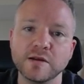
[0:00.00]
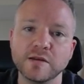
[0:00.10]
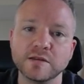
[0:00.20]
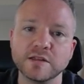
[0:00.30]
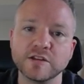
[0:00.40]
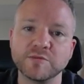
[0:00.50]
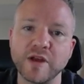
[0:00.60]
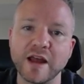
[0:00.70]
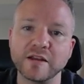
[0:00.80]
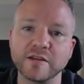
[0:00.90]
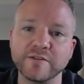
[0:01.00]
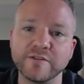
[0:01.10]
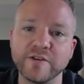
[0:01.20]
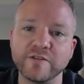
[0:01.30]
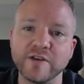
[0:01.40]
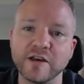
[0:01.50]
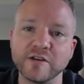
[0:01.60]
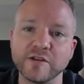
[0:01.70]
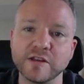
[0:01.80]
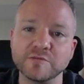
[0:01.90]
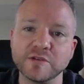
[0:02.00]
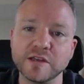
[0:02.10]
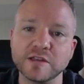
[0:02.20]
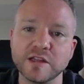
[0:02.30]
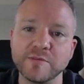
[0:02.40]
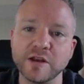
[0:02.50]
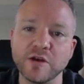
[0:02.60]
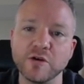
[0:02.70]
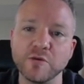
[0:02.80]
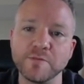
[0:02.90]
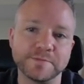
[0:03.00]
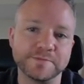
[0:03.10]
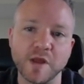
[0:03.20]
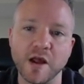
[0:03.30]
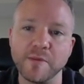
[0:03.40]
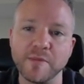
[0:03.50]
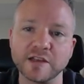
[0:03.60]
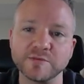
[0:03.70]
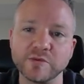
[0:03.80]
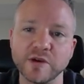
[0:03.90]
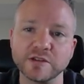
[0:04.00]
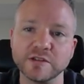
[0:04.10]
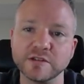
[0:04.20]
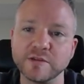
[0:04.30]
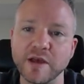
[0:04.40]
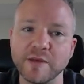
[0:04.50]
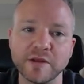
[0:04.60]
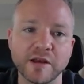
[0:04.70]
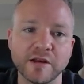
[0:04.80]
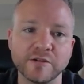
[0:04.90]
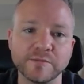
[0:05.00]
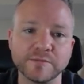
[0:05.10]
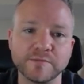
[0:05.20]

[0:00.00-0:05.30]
It's a little sporadic. If you found value in this, please let me know. Ask me questions. I'm happy to help.